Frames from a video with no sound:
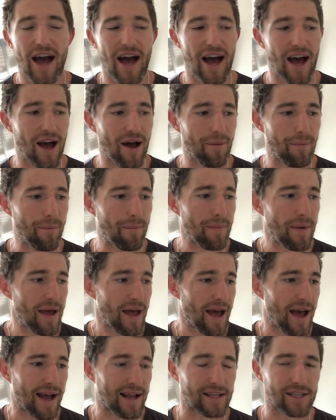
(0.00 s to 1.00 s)

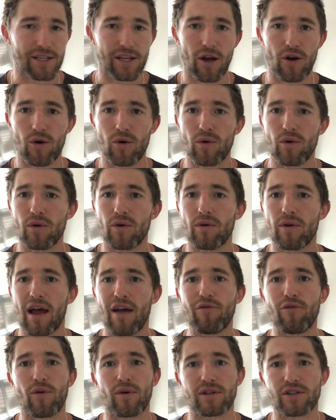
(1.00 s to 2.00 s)
And so
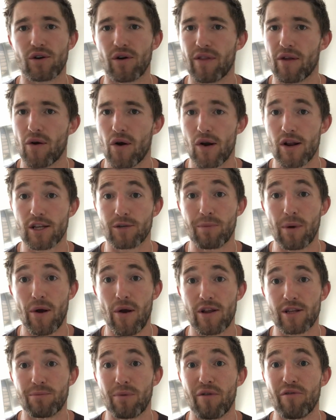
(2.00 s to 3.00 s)
everyone's got their own
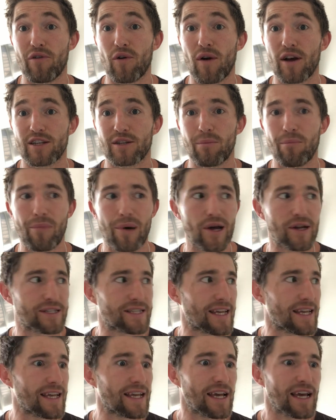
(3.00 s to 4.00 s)
experience, but for us and
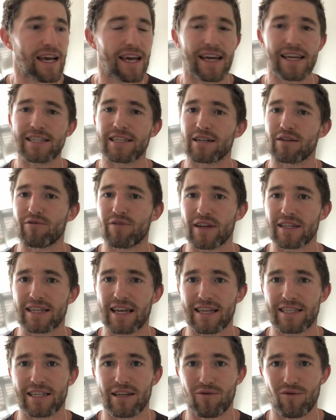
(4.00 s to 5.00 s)
Bertie, he's in a
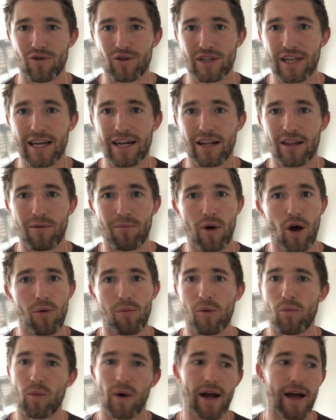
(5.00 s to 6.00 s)
fantastic routine at the
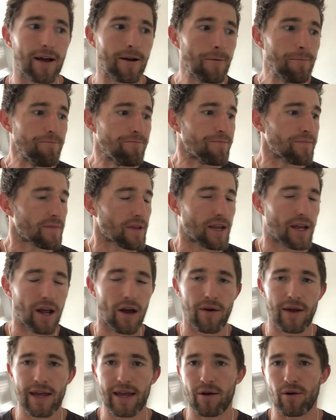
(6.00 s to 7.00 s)
moment where, you
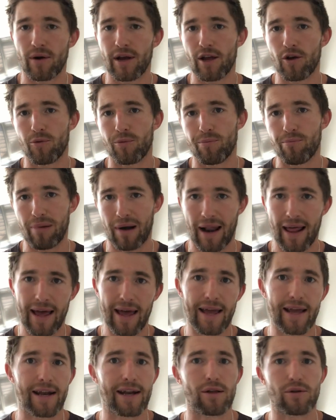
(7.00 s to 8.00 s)
know, he'll
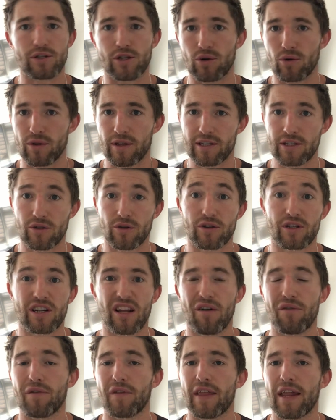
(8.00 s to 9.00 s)
play and he'll do all this sort of
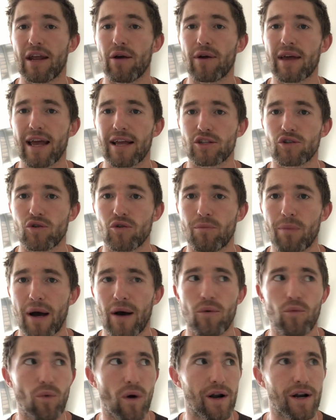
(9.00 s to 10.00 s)
stuff, and then he'll get to
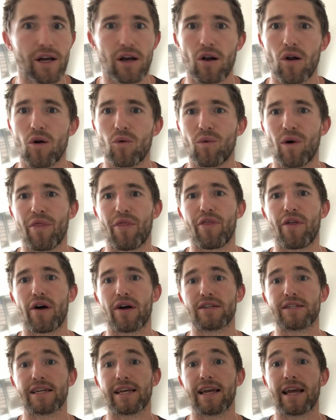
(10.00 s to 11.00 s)
about 1 o'clock,
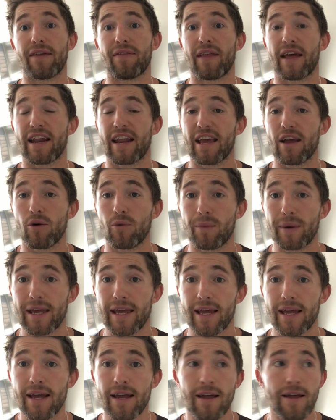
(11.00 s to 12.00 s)
1:30, and then he'll
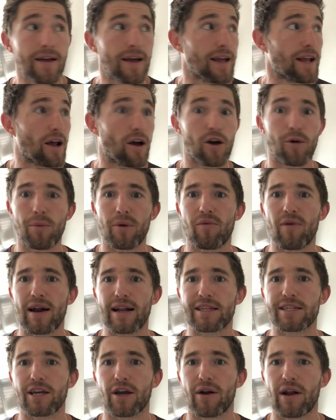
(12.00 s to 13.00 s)
be
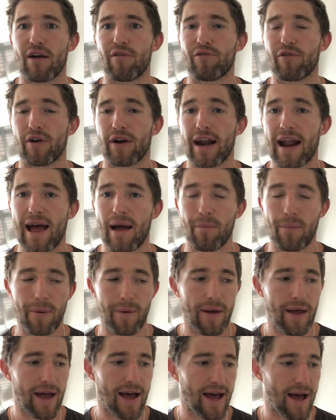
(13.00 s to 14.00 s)
ready to go down for a nap.
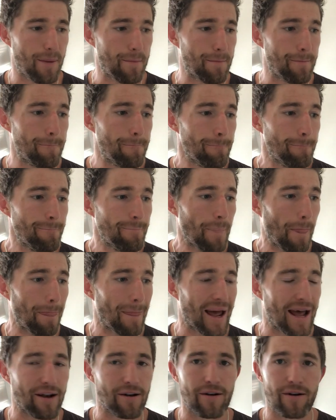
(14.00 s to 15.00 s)

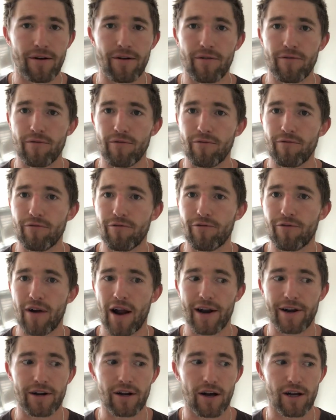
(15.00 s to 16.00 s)
And
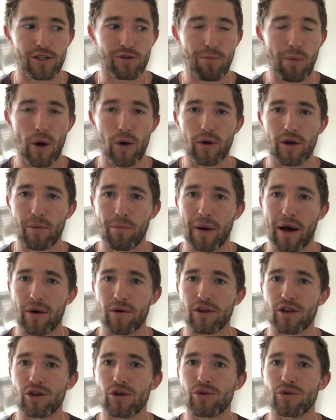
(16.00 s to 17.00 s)
Fran and I spoke
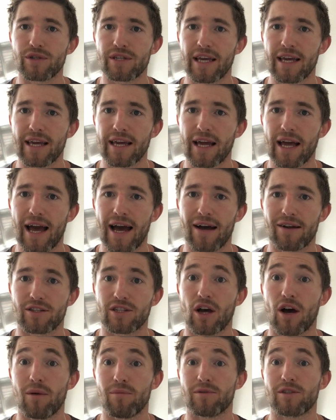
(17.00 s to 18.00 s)
about using our
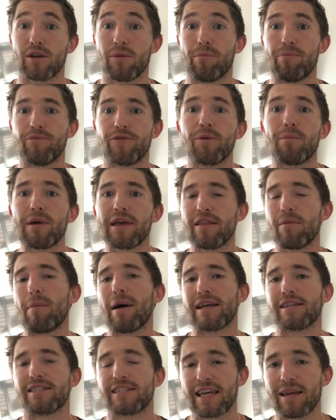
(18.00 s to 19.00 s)
time to be the
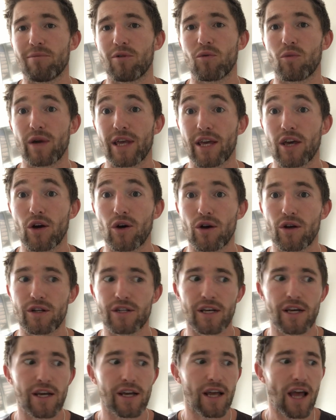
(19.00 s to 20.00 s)
best team that we
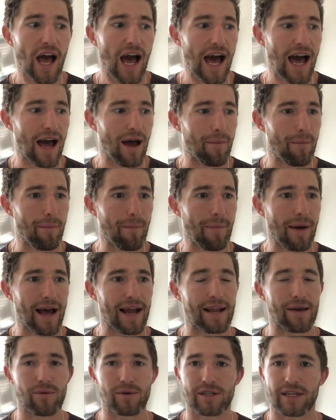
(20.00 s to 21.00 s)
could.
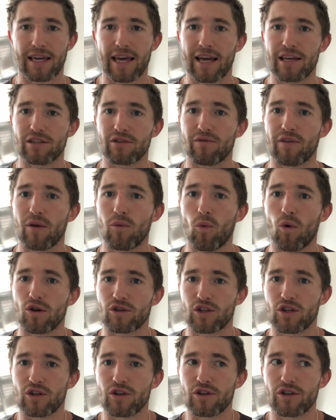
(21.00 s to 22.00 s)
And it was a case of, it
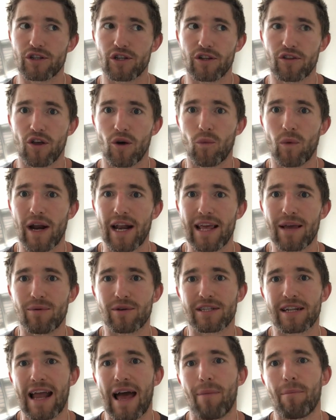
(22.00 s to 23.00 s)
wasn't that when he
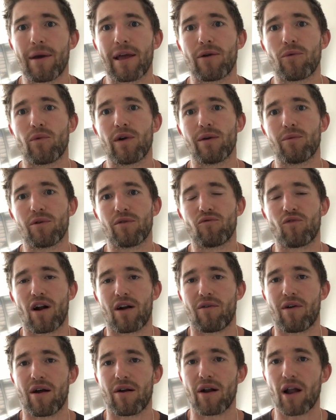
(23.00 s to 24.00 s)
was napping, we would
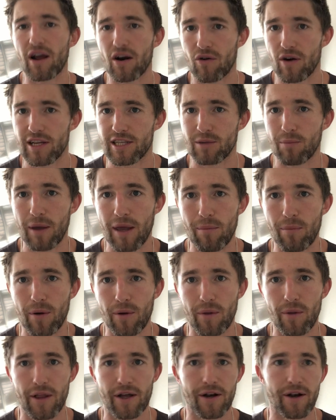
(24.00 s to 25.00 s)
run around like crazy
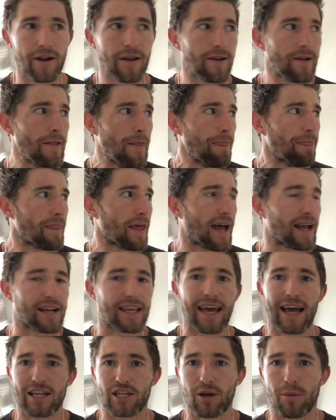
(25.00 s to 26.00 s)
people
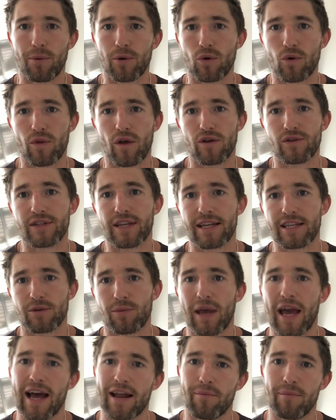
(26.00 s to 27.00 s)
and catch up on all those things
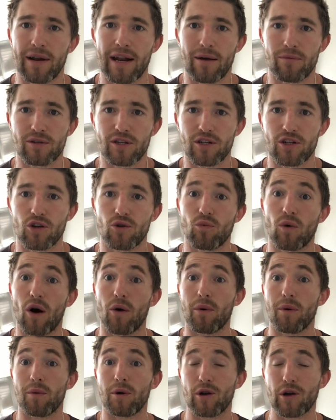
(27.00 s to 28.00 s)
that we hadn't been able to do
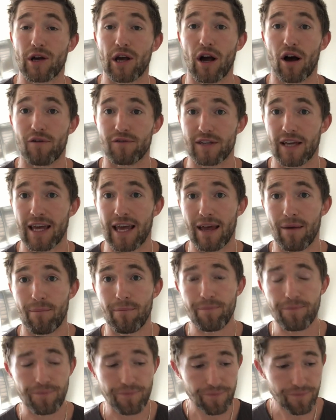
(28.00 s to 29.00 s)
while we were looking after
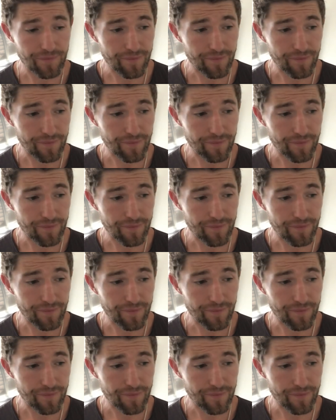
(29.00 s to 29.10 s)
him.